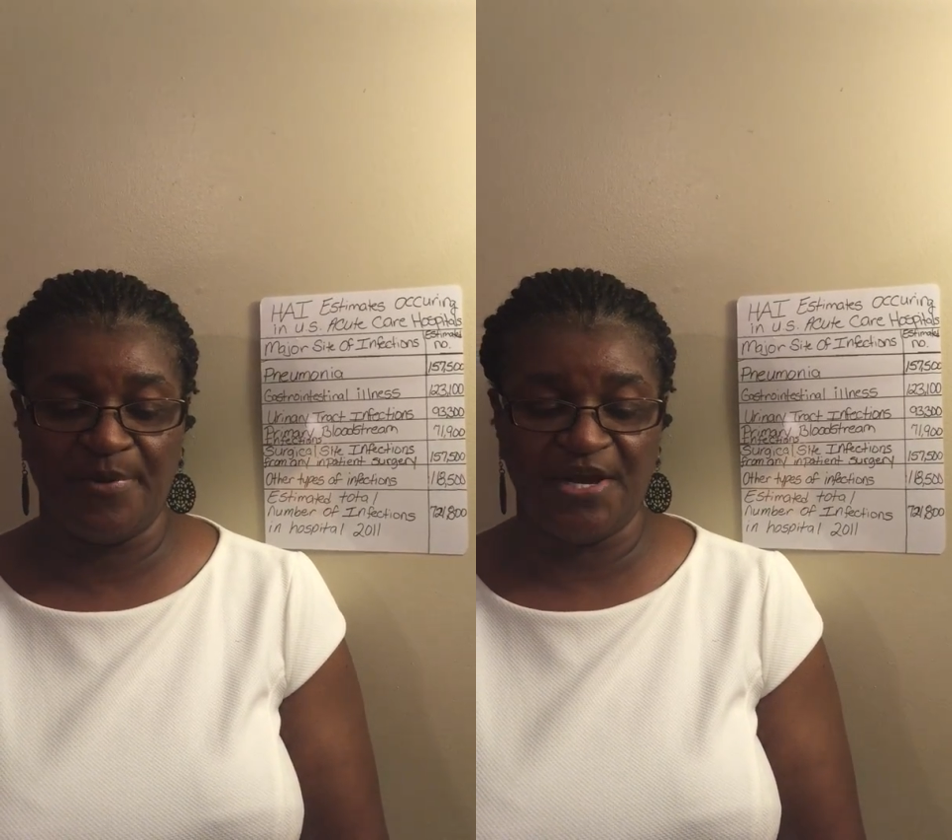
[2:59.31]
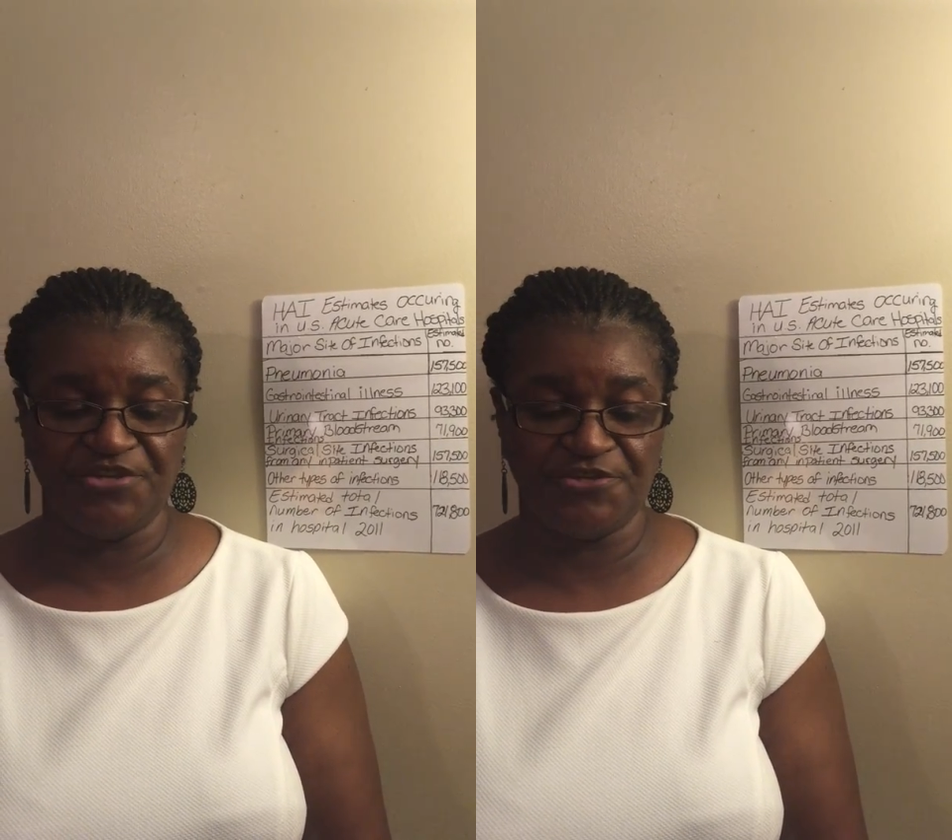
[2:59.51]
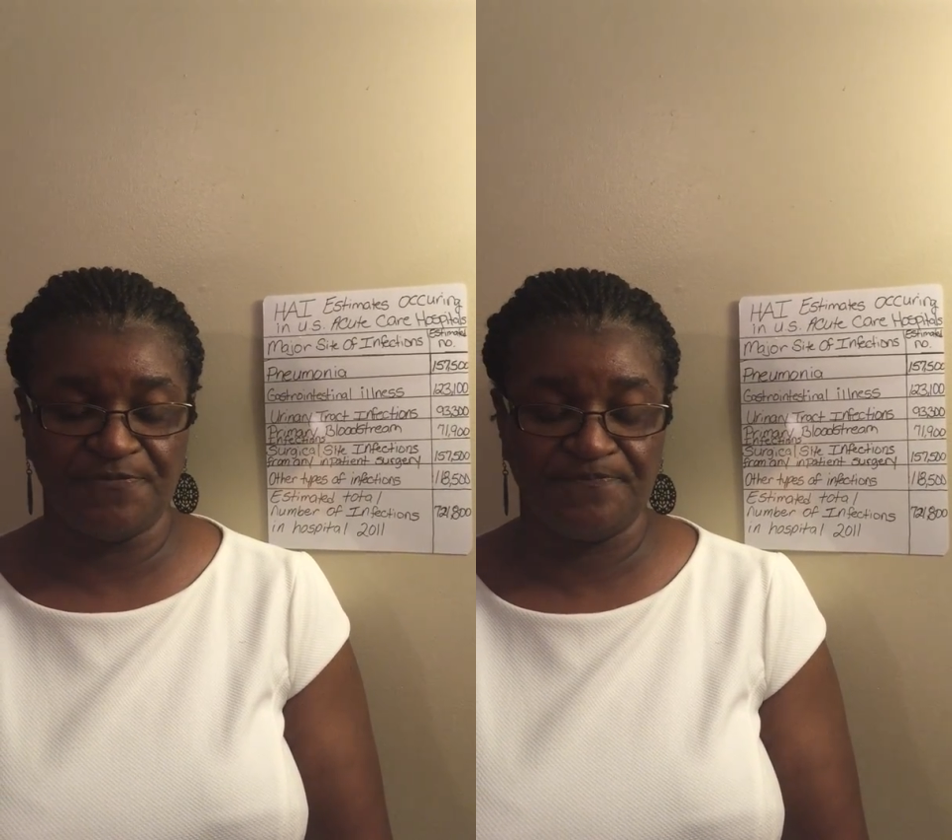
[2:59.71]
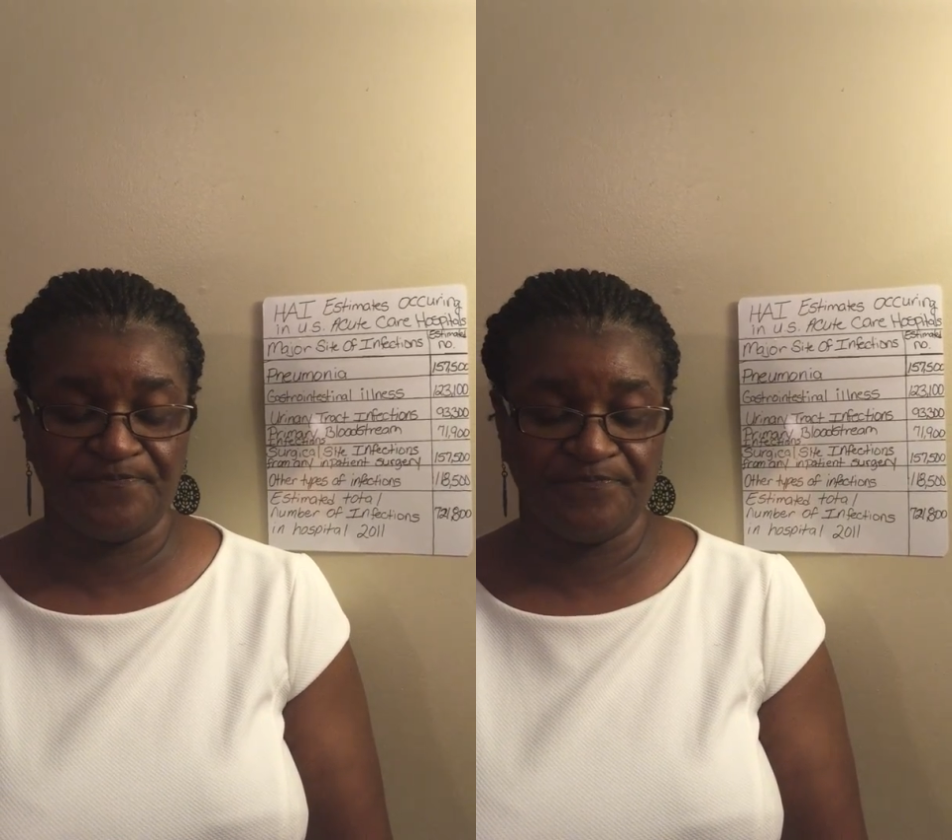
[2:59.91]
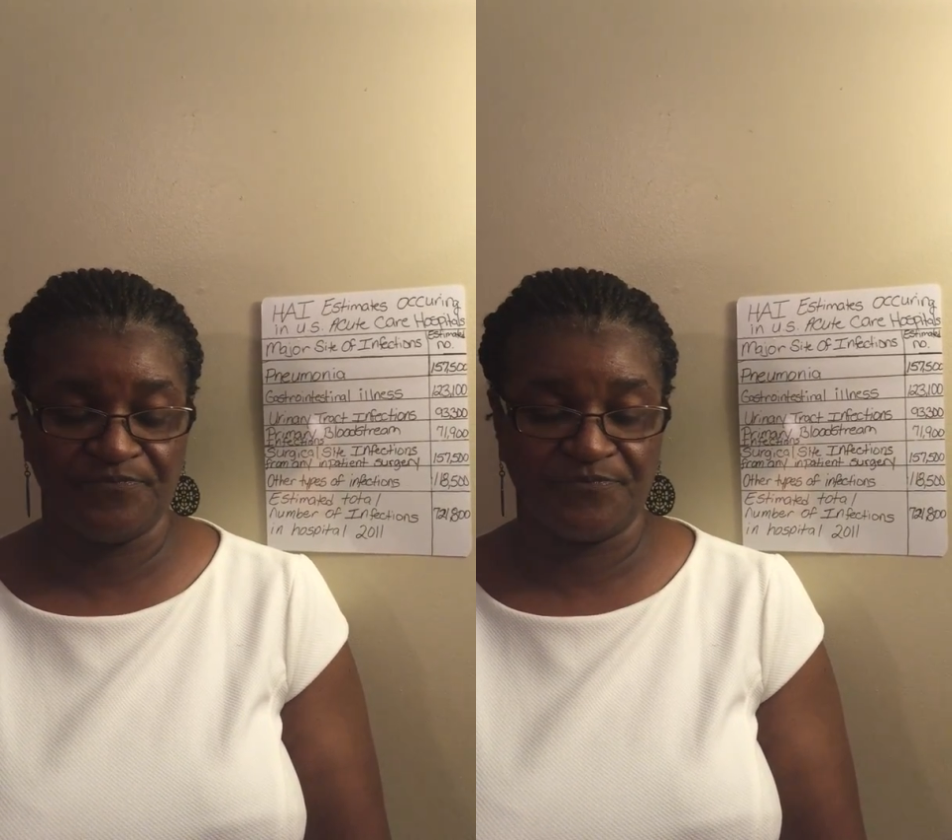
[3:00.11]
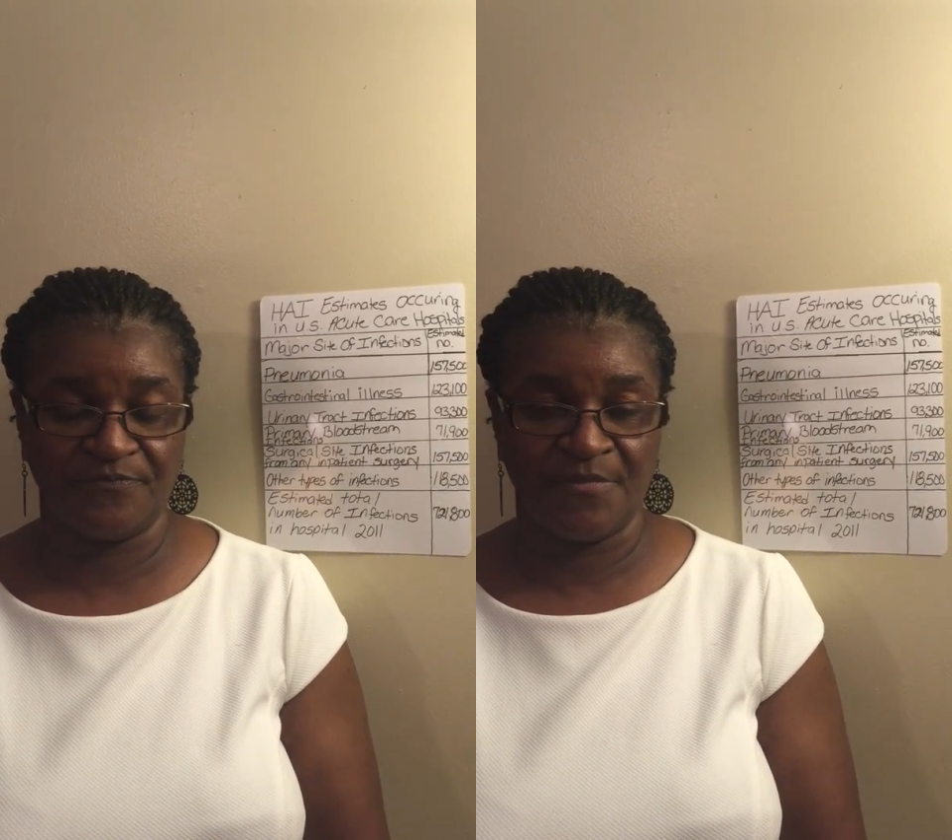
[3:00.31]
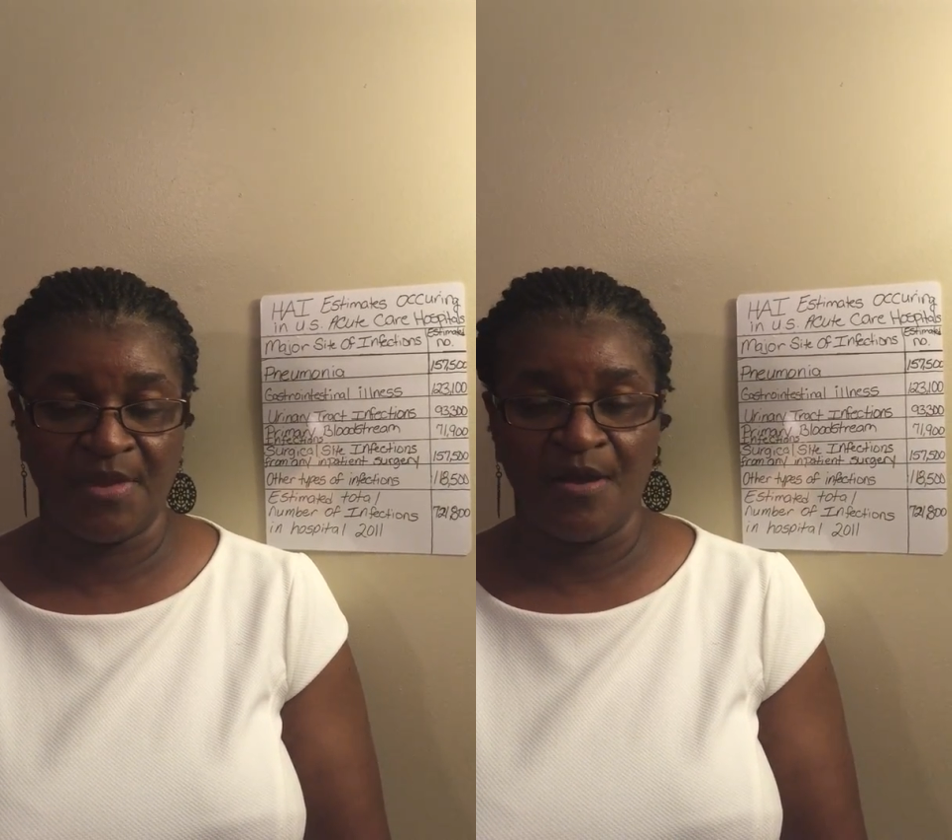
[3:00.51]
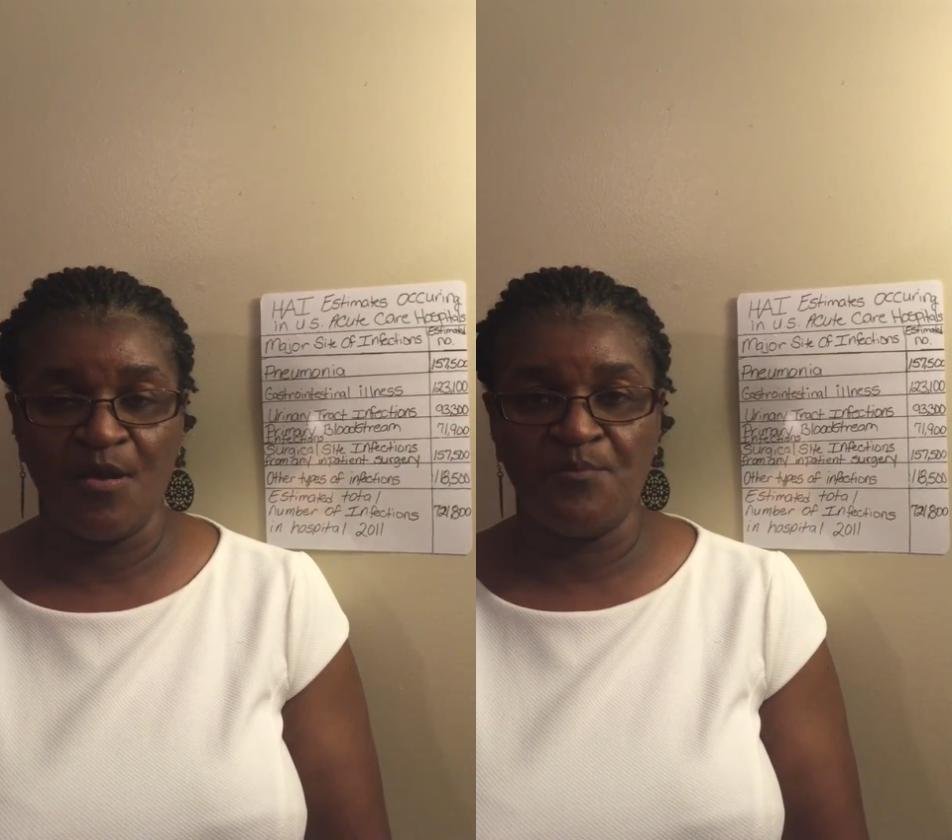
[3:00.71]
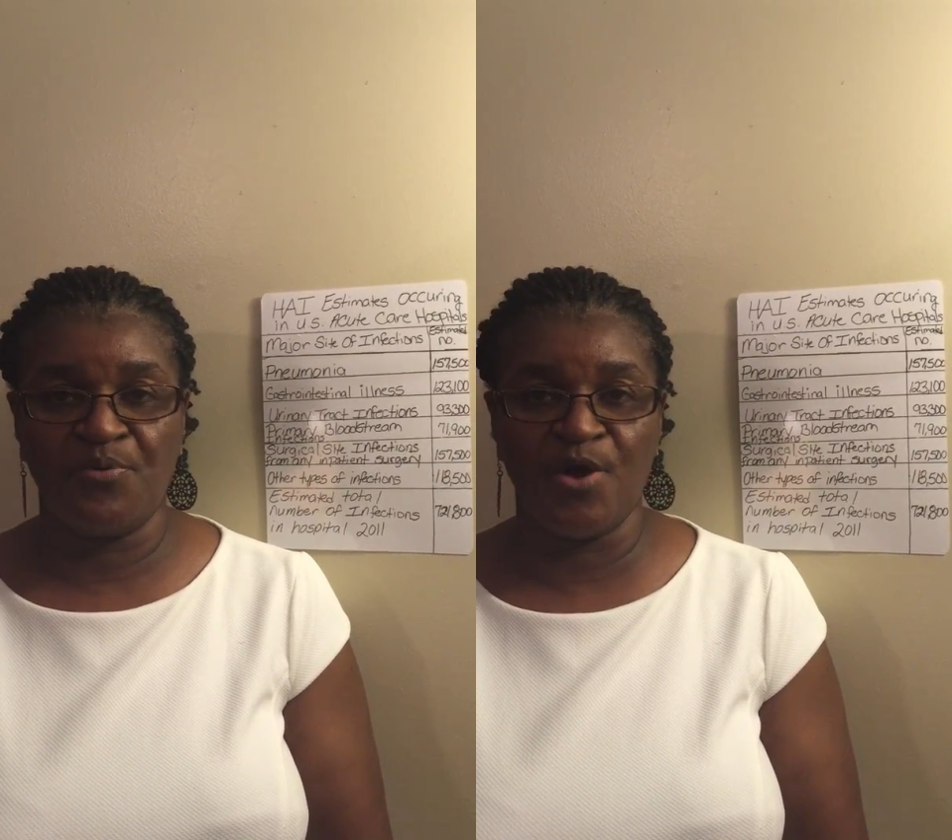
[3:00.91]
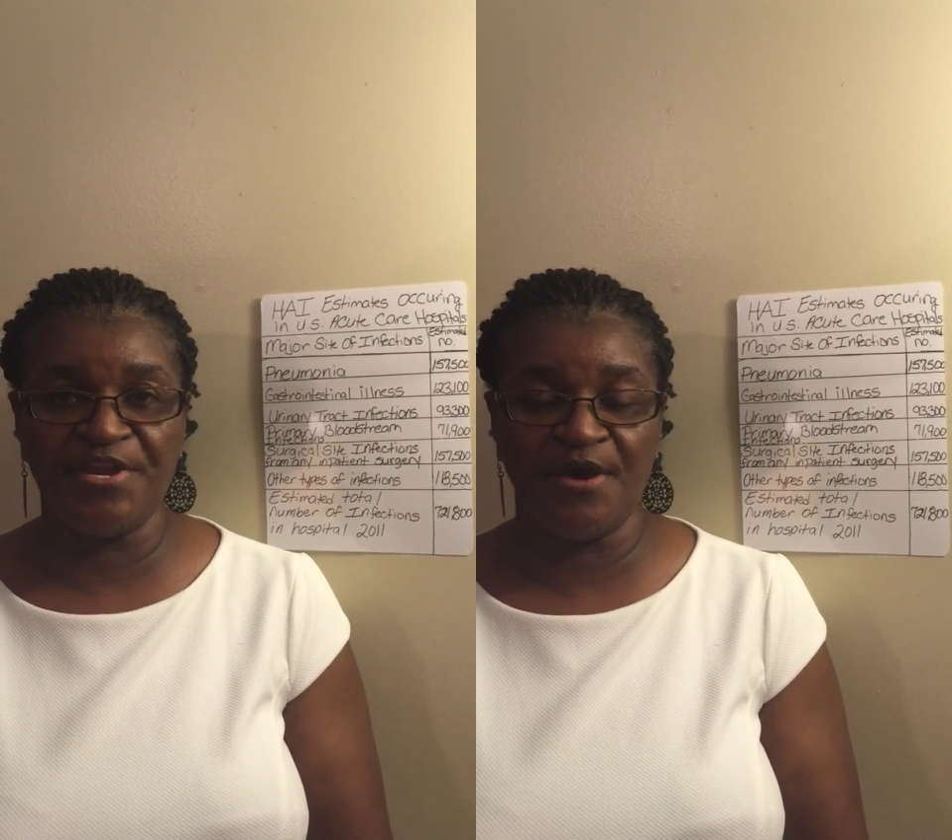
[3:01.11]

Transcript: patient. Point